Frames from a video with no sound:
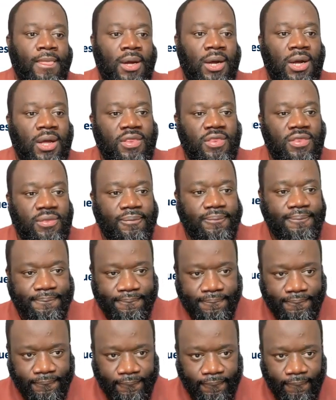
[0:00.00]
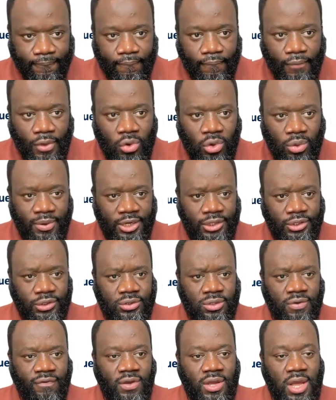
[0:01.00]
And we made
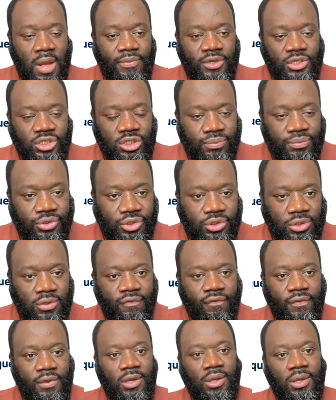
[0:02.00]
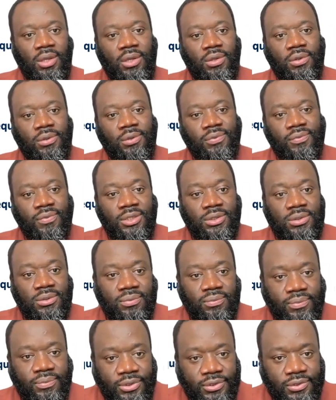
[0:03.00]
use of a gamma distribution of k equal
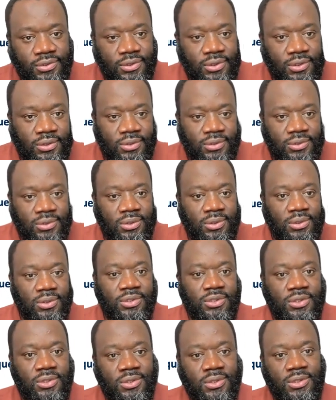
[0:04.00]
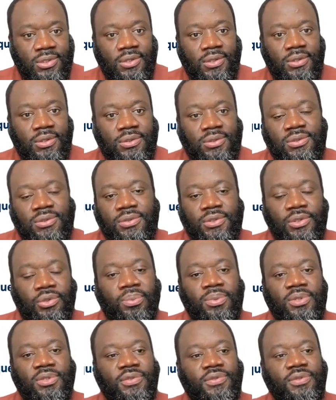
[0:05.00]
1.6, theta is
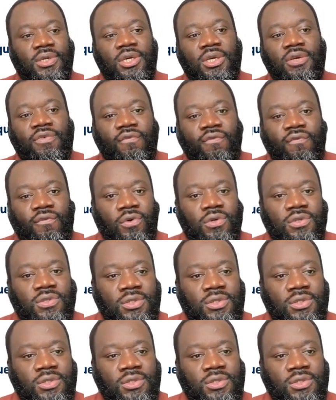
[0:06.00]
0.5 for